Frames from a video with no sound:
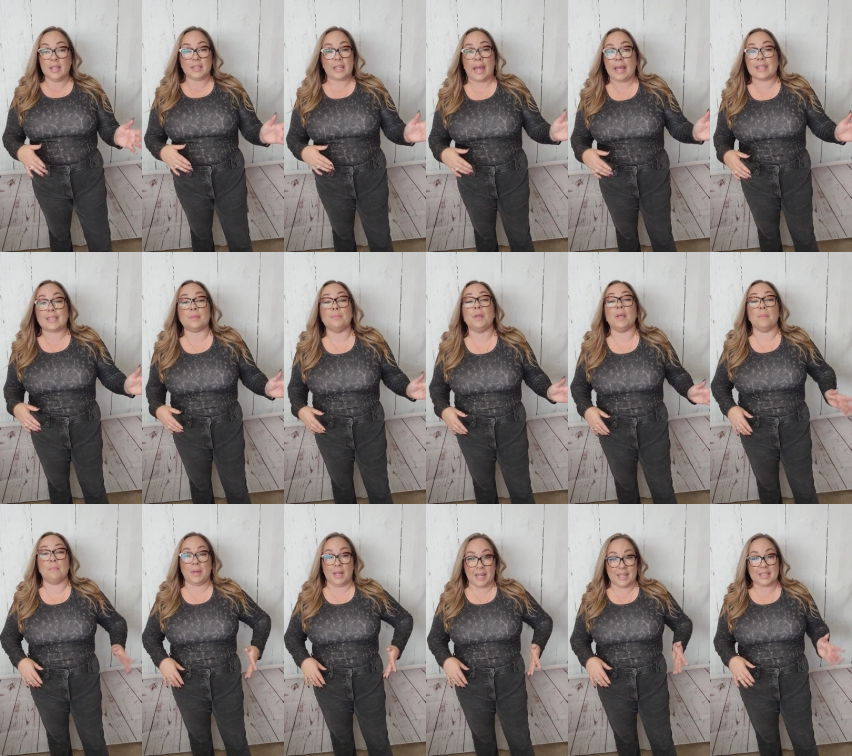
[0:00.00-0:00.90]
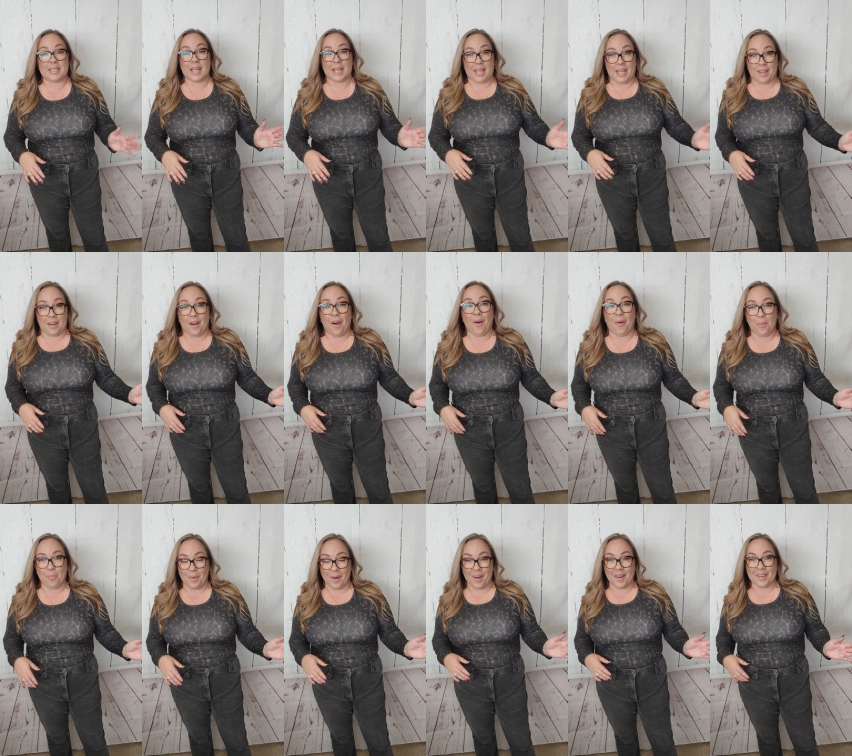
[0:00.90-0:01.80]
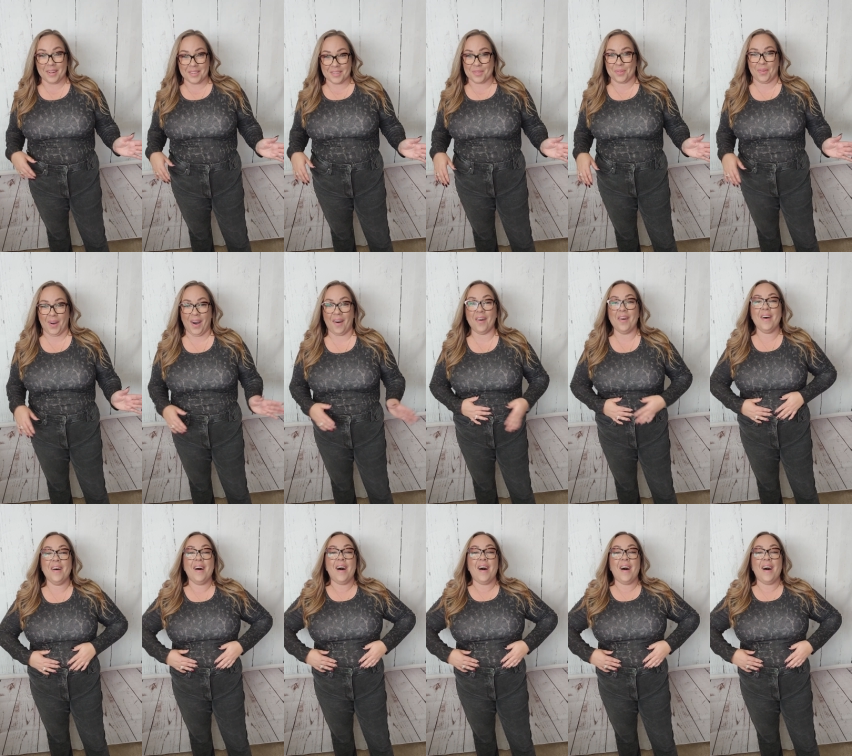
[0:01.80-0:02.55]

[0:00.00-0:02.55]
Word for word: Takes me a minute to get a hope on as well.